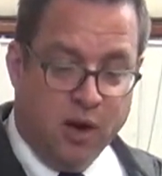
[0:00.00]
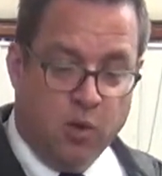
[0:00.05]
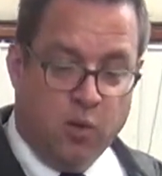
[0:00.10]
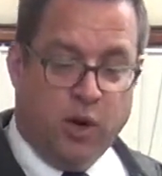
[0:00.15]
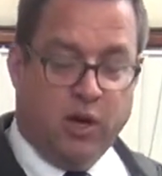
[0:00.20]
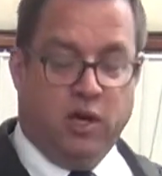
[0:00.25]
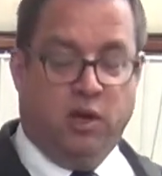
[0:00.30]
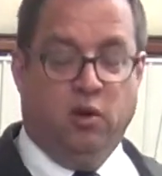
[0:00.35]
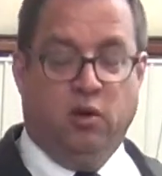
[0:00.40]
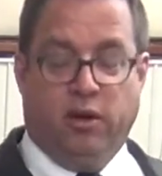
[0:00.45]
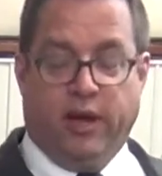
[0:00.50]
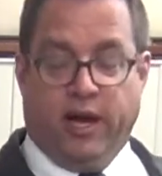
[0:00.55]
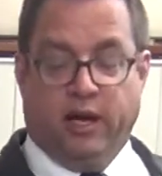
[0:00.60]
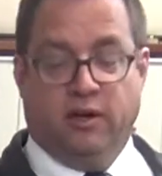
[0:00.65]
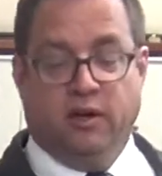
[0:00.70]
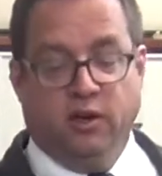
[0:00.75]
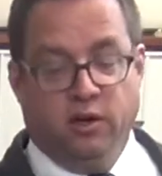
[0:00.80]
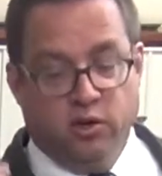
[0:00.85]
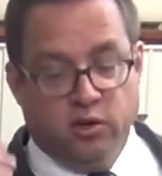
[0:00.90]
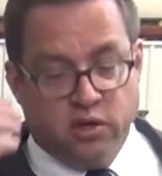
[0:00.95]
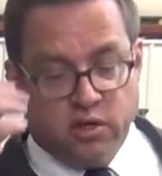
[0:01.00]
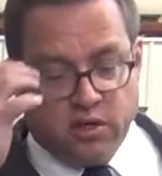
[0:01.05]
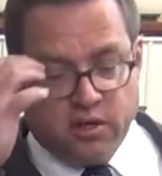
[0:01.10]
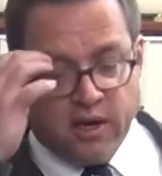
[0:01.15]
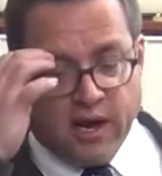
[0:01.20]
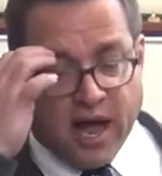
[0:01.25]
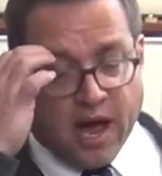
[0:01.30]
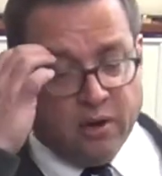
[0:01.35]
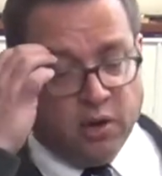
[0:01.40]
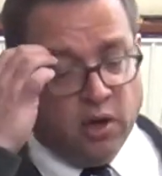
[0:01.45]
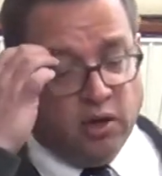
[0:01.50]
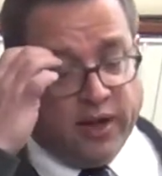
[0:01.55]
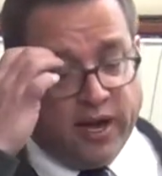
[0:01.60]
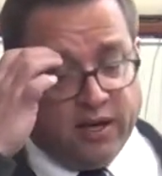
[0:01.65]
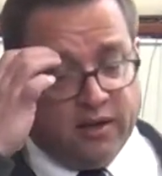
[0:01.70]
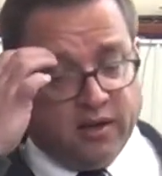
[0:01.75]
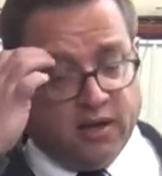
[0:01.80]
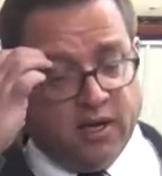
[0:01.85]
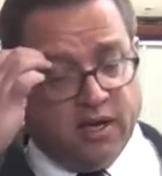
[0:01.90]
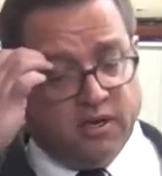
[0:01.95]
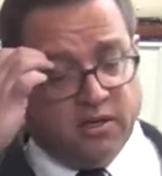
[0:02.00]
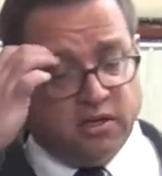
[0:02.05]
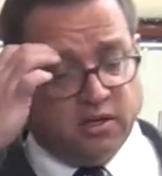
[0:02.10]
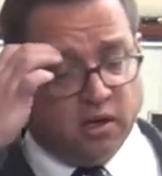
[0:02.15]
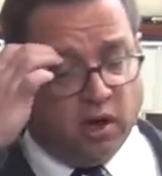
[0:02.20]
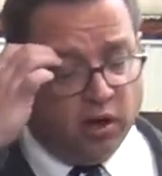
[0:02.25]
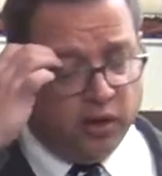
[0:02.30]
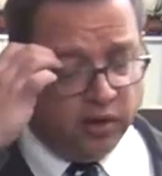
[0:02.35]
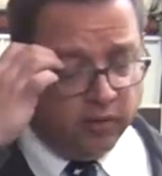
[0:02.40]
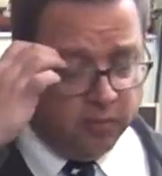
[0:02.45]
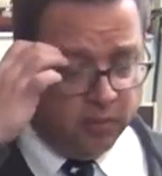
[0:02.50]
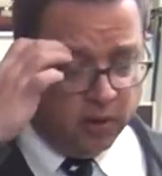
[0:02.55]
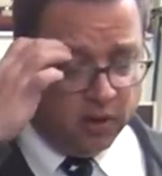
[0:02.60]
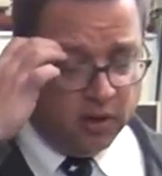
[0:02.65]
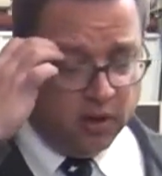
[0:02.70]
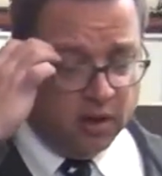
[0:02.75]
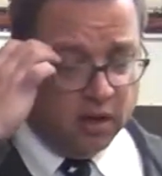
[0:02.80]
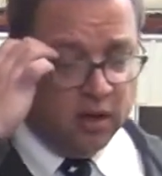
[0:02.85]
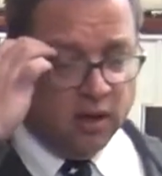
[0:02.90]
What What do you like to use? How do you like to install them?